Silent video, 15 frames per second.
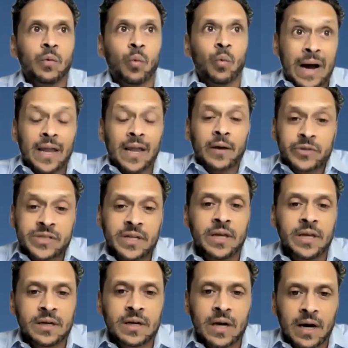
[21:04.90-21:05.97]
while I was
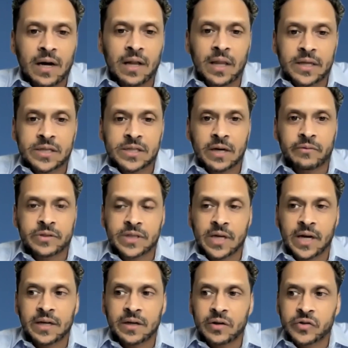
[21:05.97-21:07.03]
in college, I was
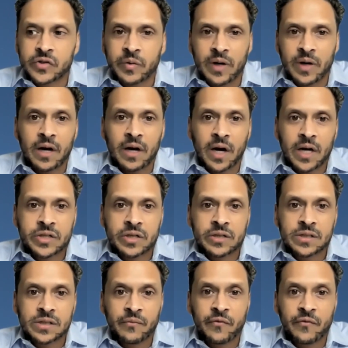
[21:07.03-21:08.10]
diagnosed with
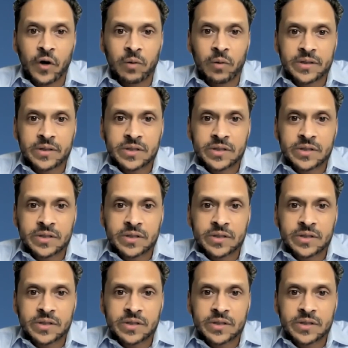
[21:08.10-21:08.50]
non-Hodgkin's lymphoma.